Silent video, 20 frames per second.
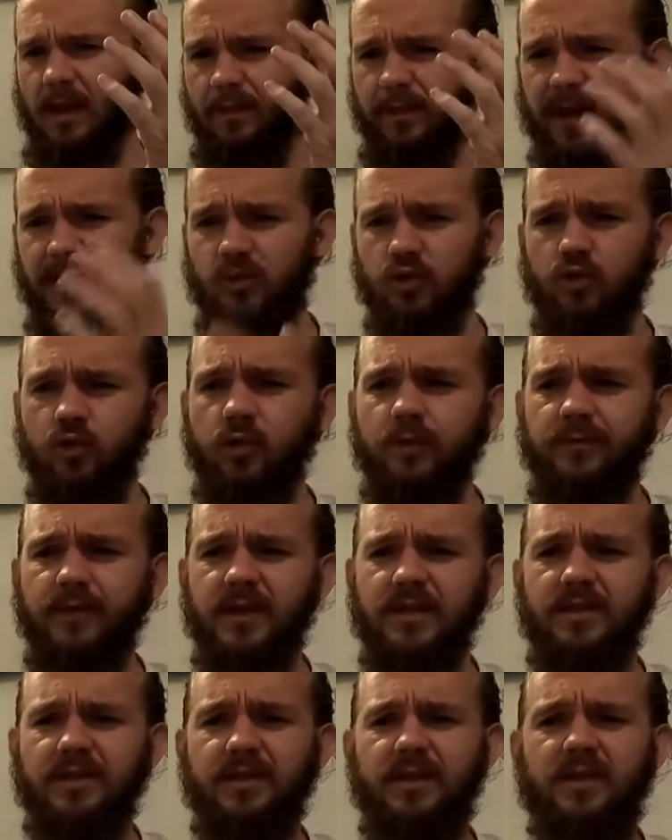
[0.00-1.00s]
But in June of
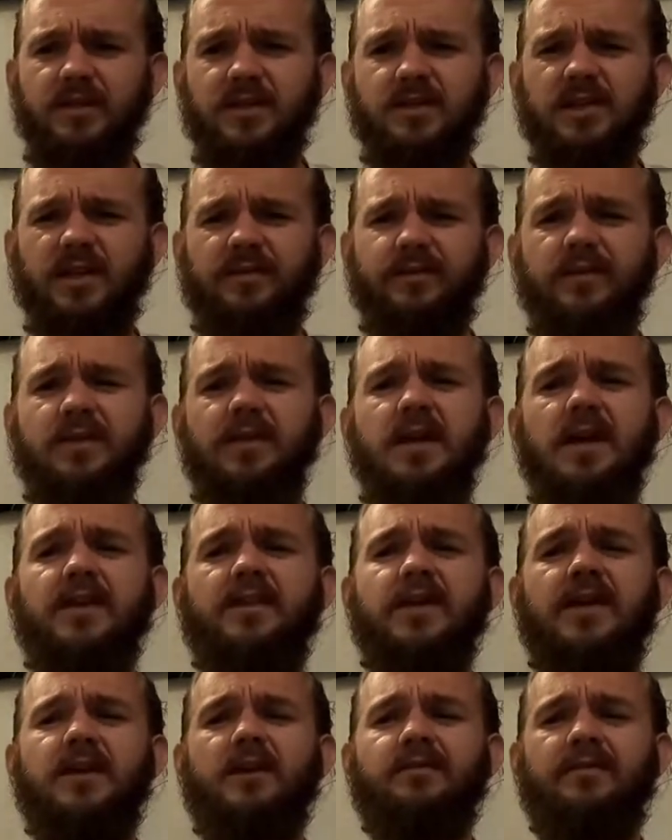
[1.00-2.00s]
nineteen eighty-seven,
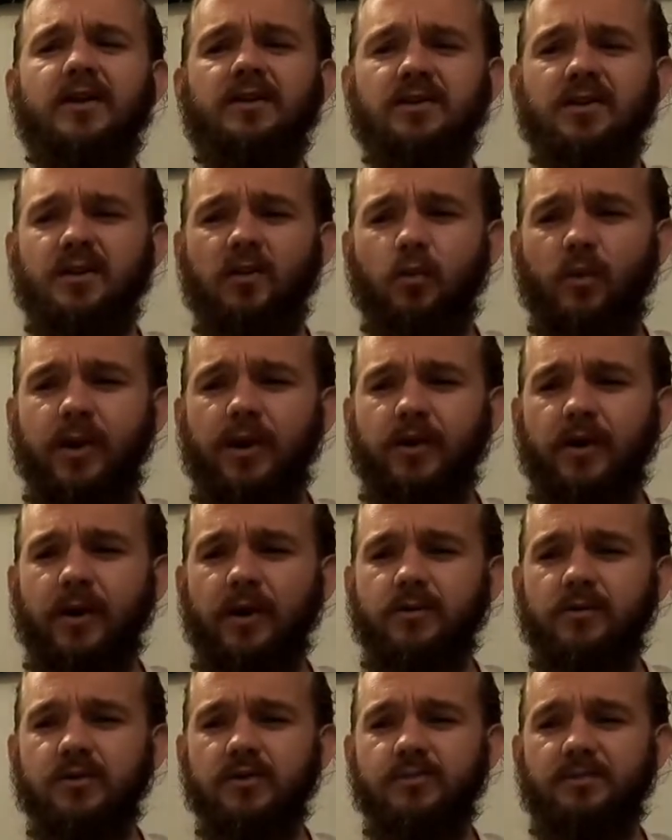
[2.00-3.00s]
they converted a
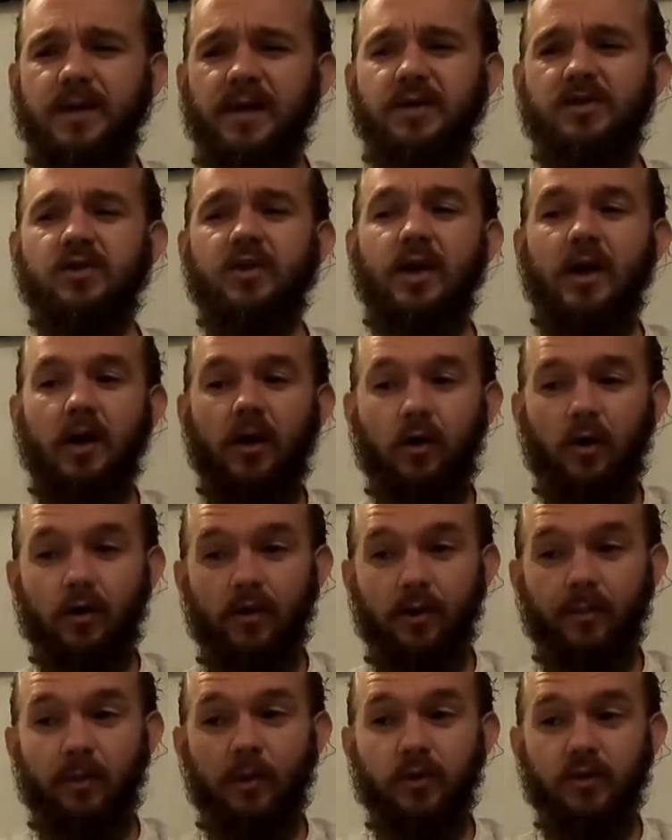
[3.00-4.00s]
warehouse space
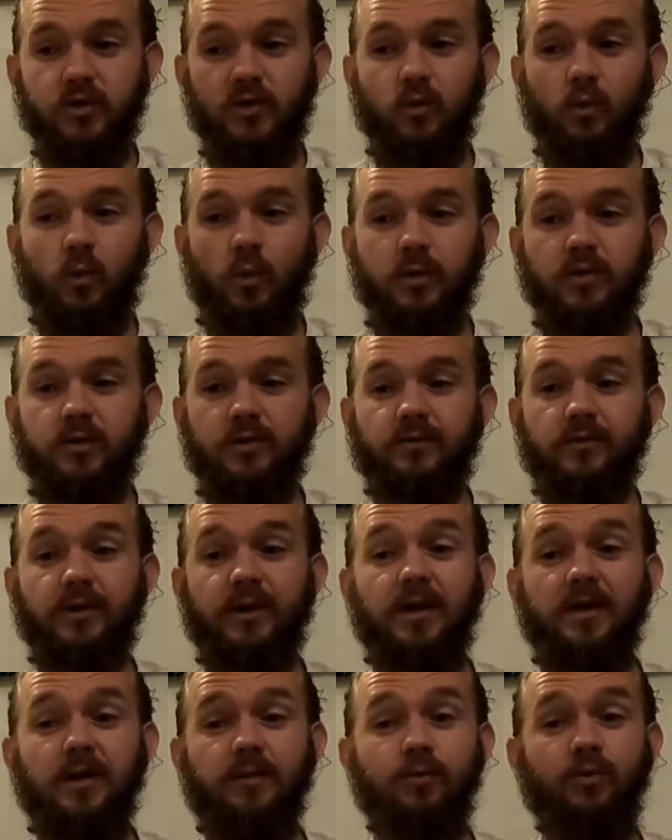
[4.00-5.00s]
on the Boston
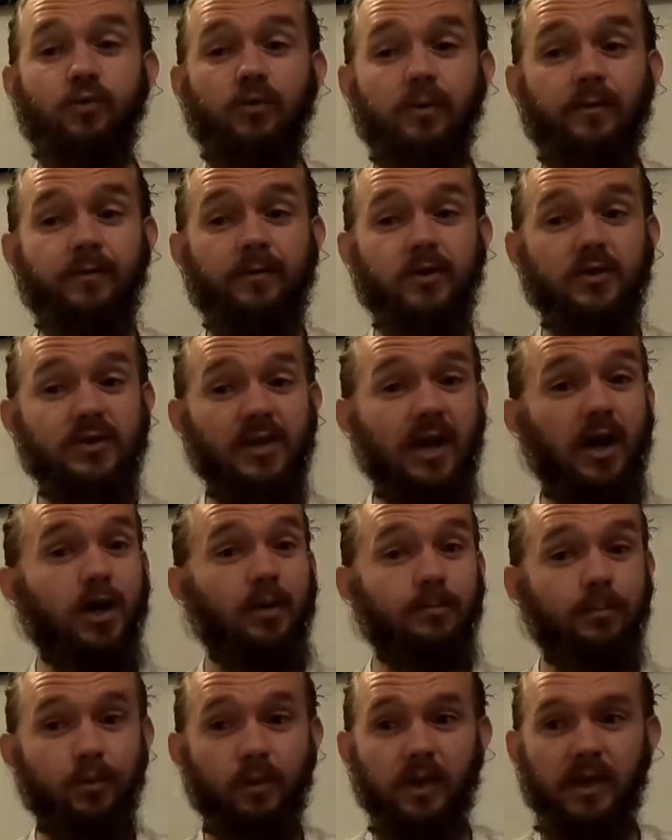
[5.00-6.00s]
waterfront, and they brewed the first
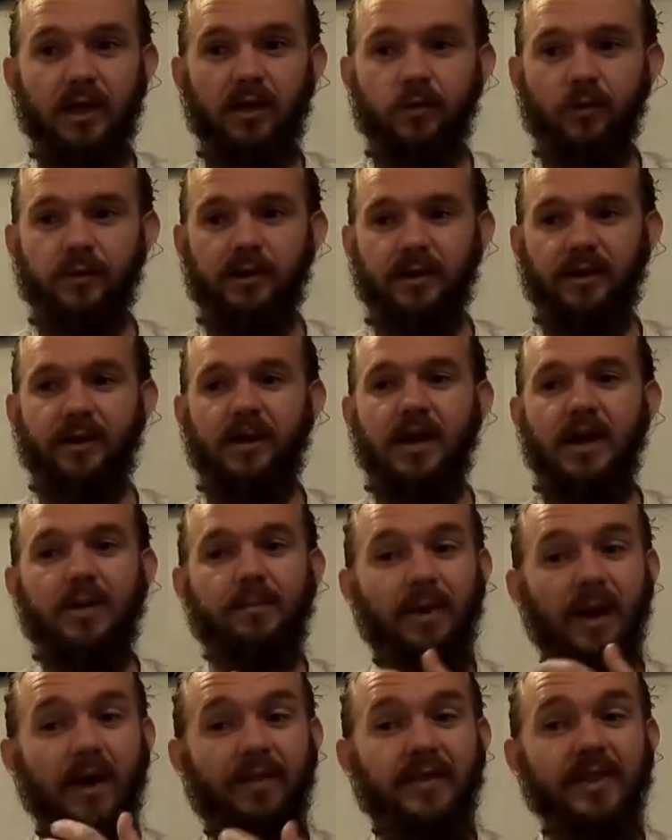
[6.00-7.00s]
Harpoon Ale there.
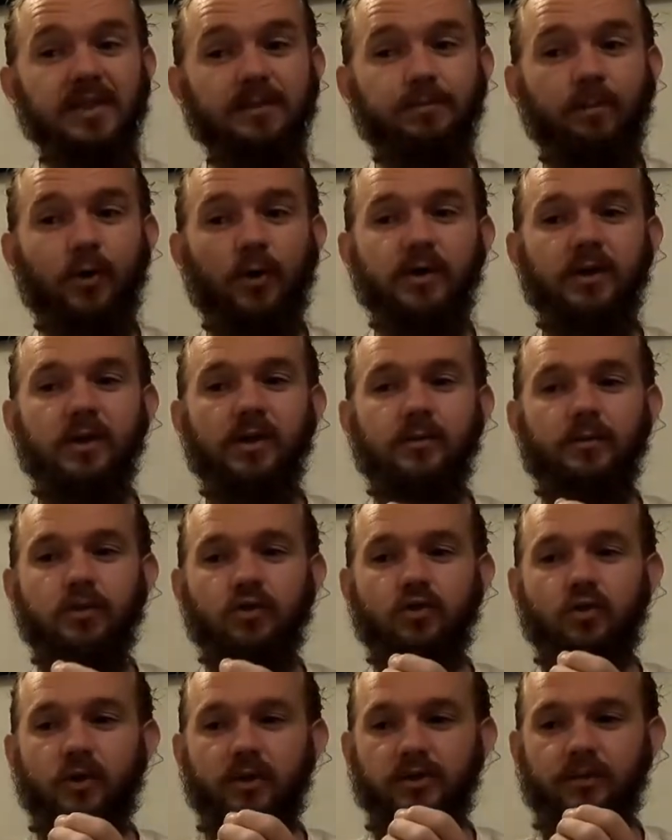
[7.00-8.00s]
But at this point, they were
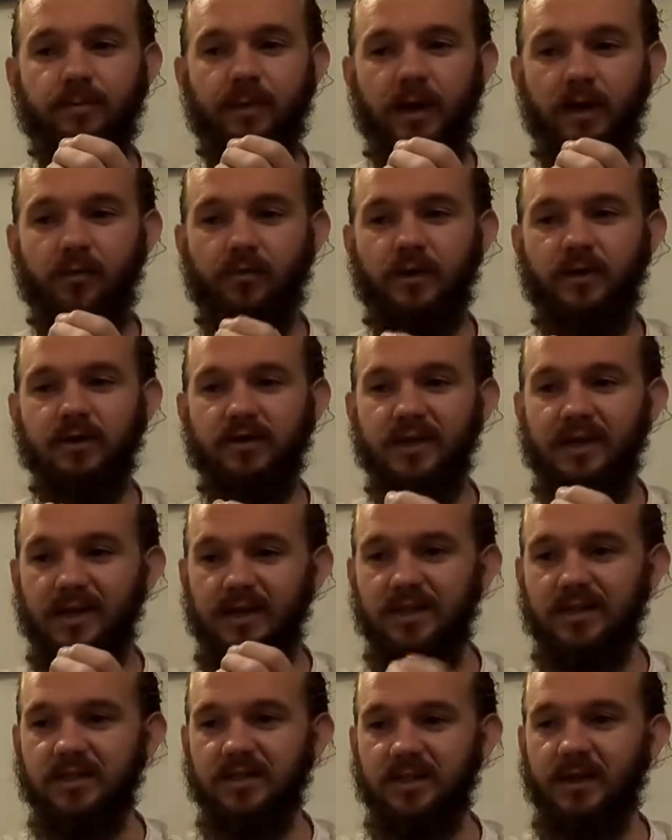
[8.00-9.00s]
joined by Russ
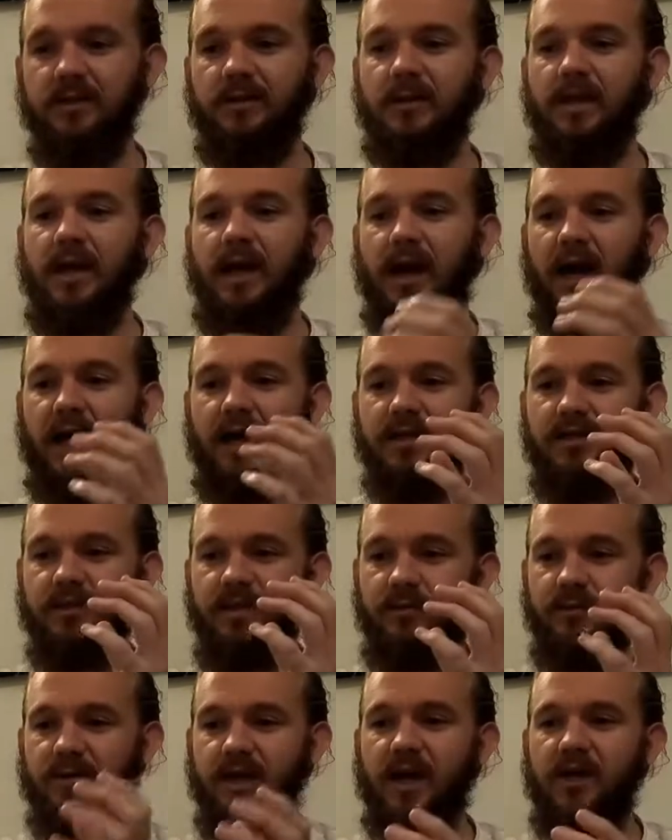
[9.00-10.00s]
Heisner, and
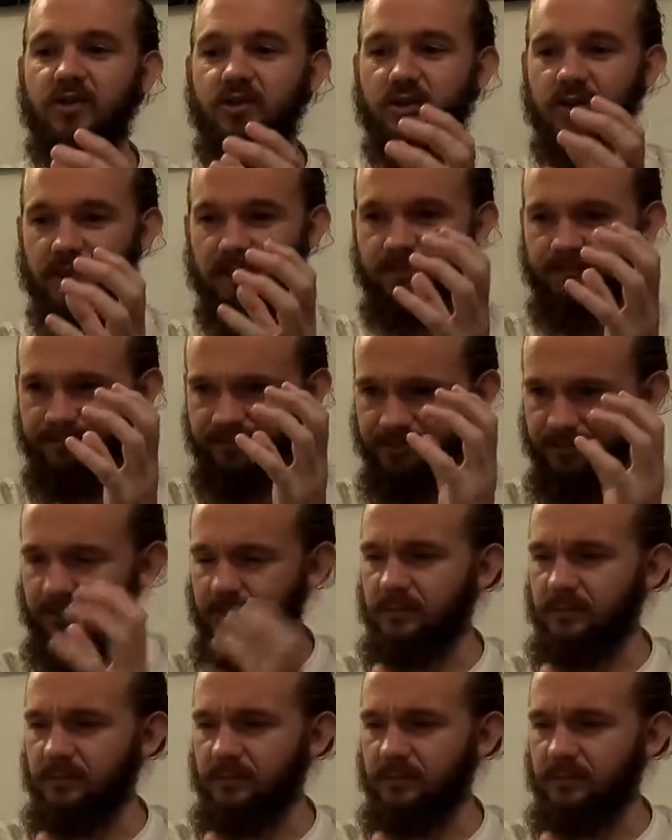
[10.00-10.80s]
it was actually...